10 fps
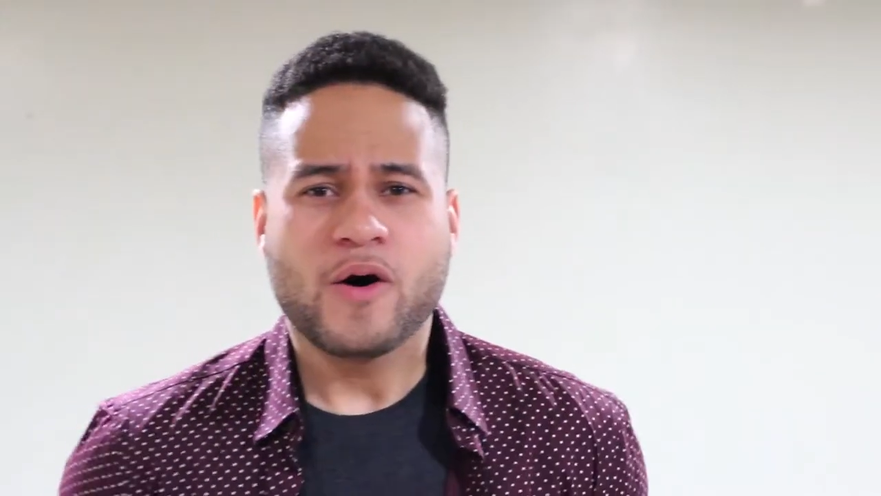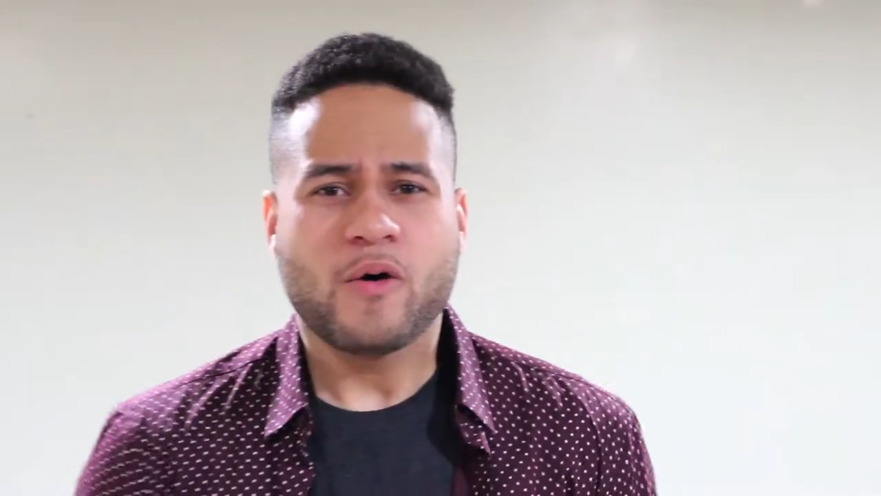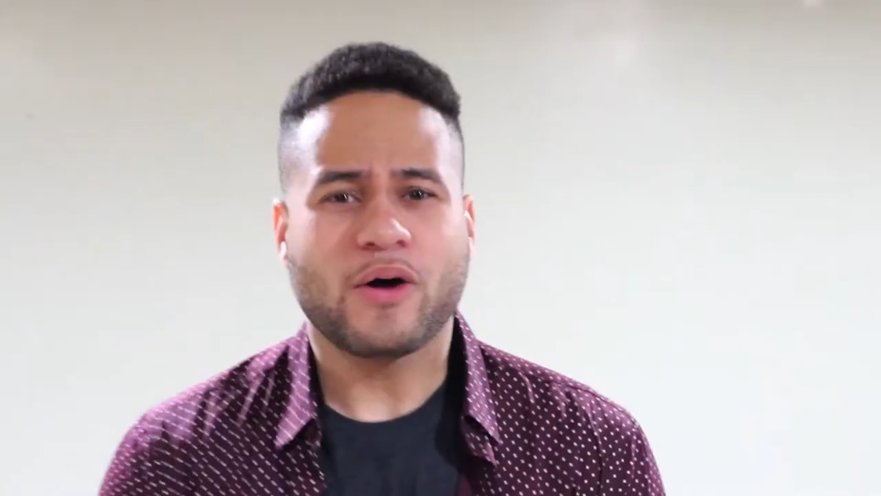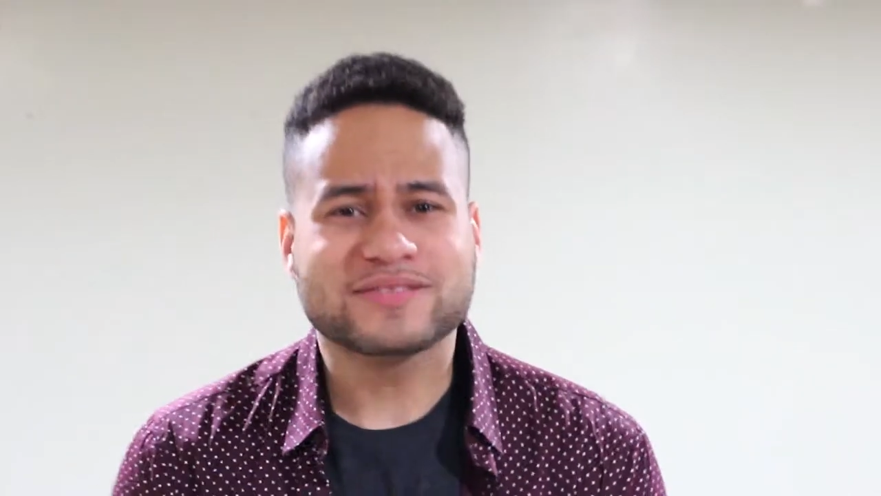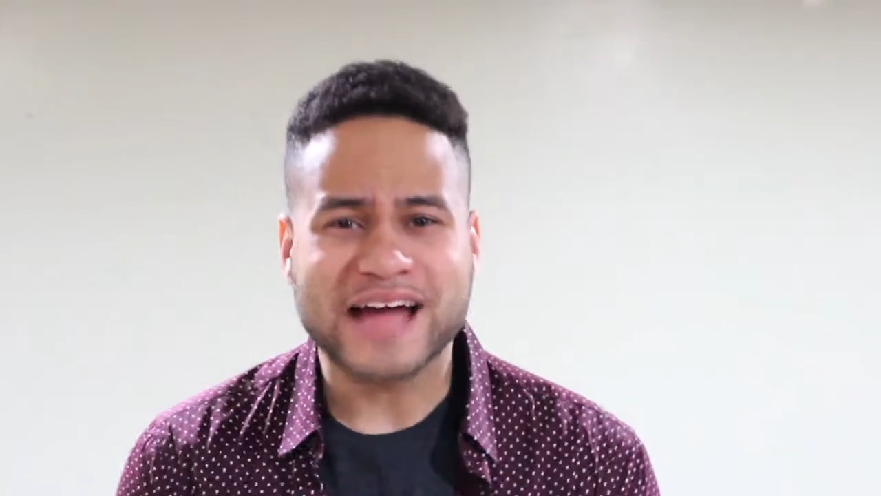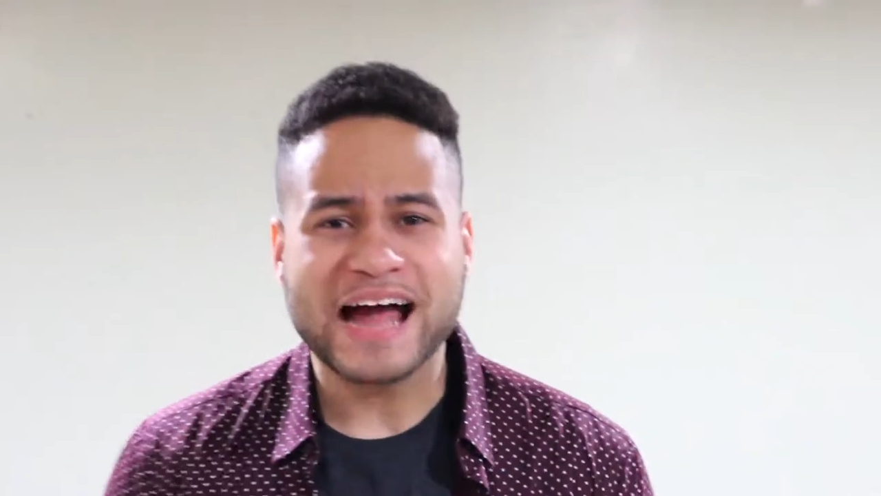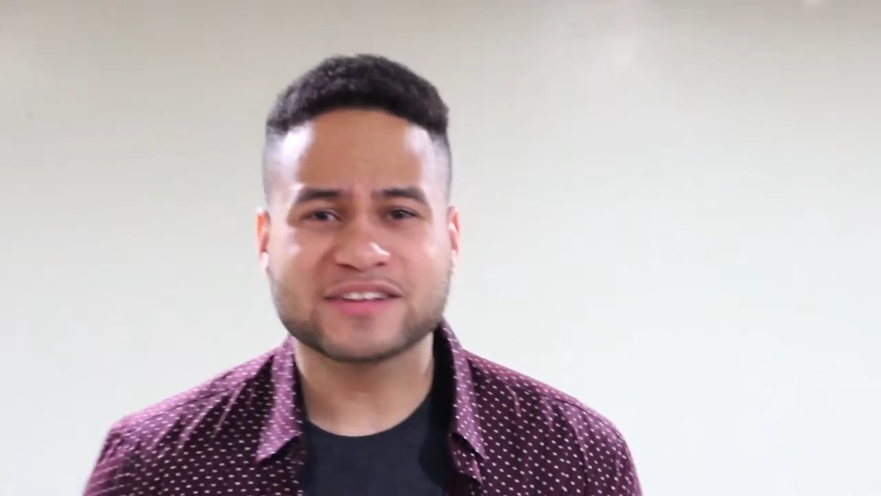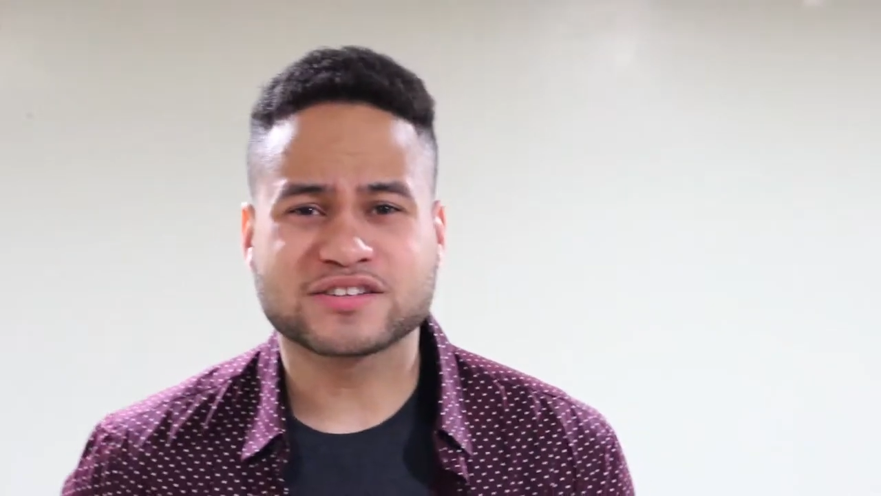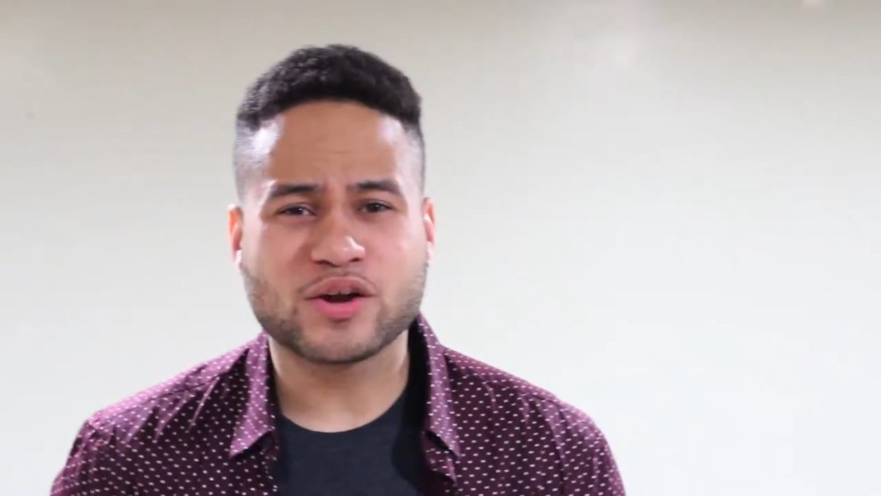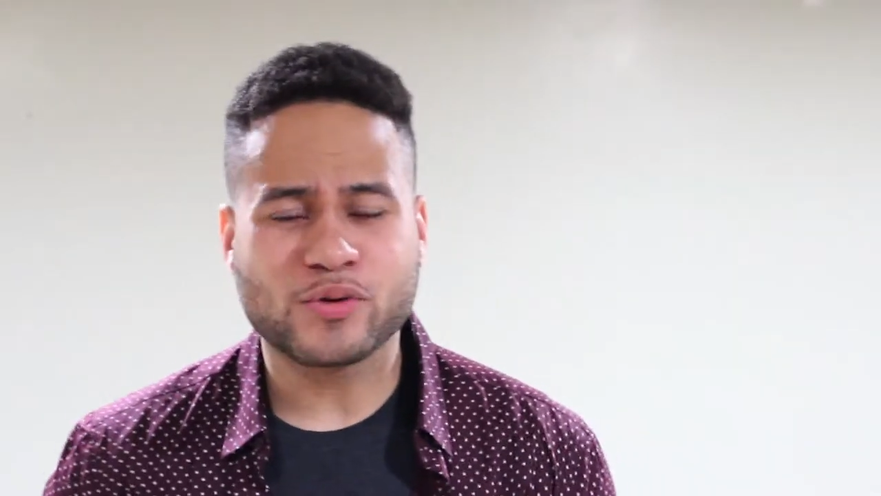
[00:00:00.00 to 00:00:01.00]
or I'll die a
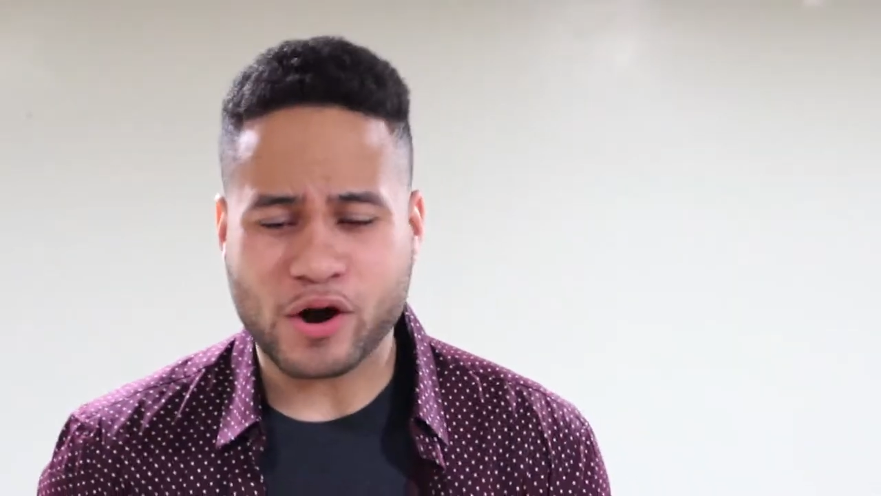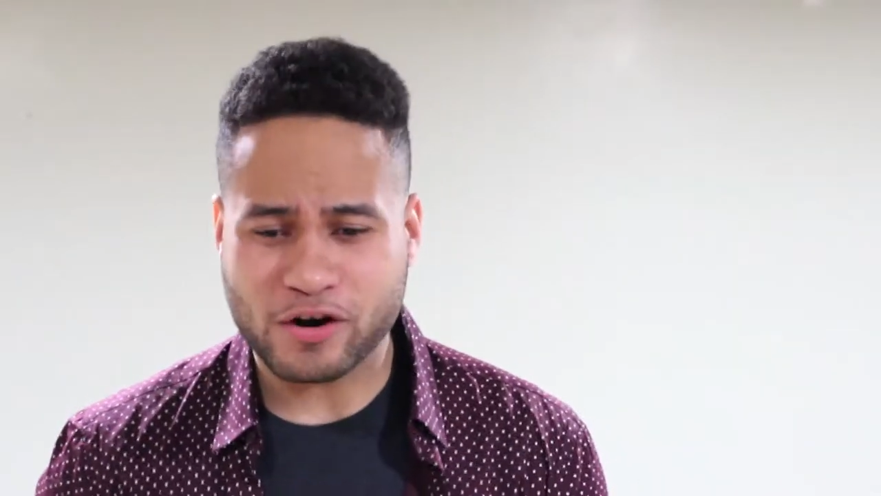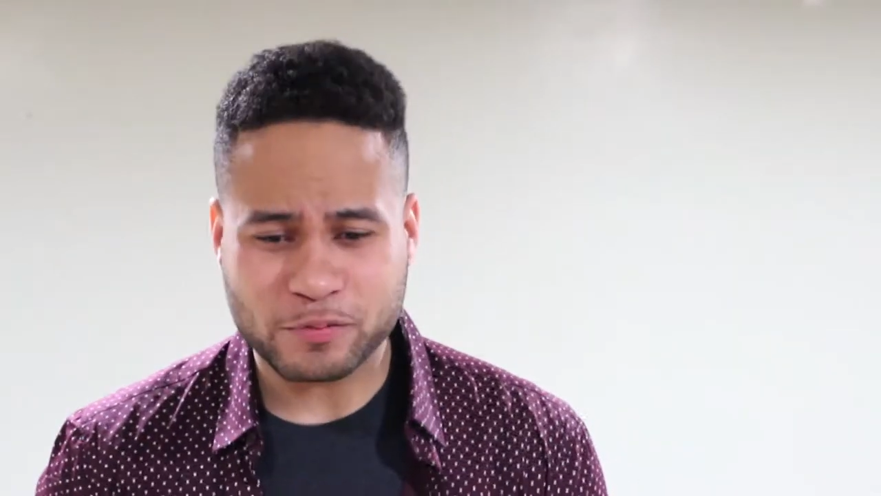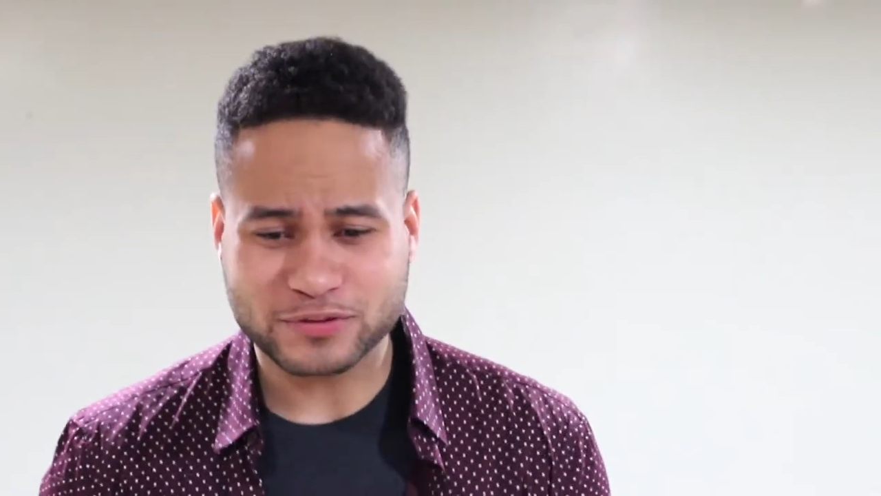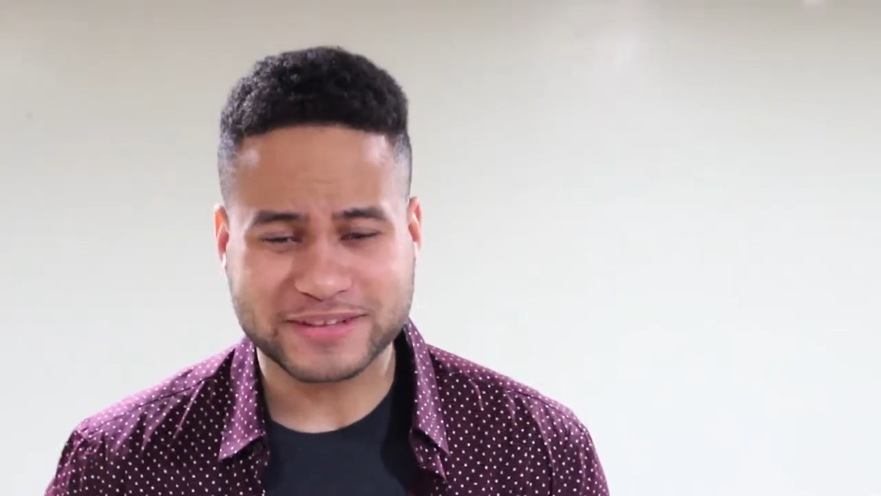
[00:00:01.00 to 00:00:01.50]
slow and horrible